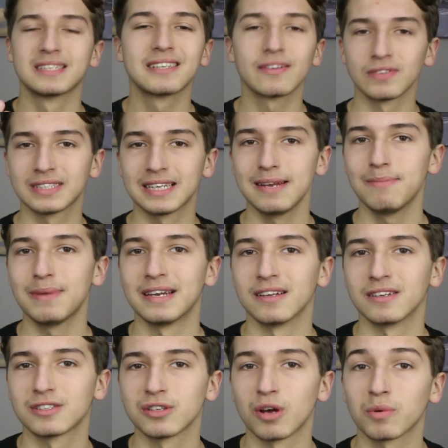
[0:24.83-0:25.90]
17
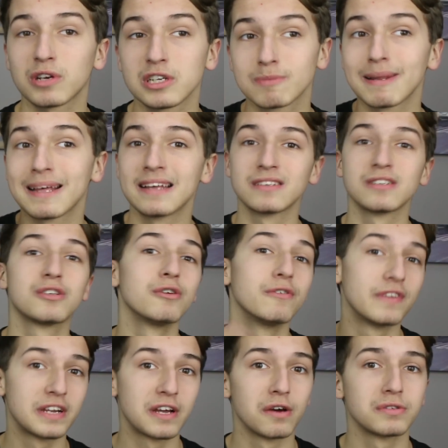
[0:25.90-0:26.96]
minutes, so I'm going to split it into two
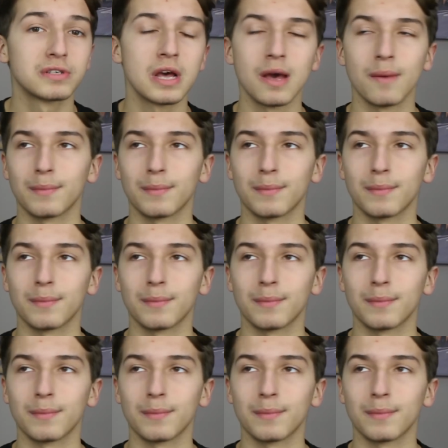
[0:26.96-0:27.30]
videos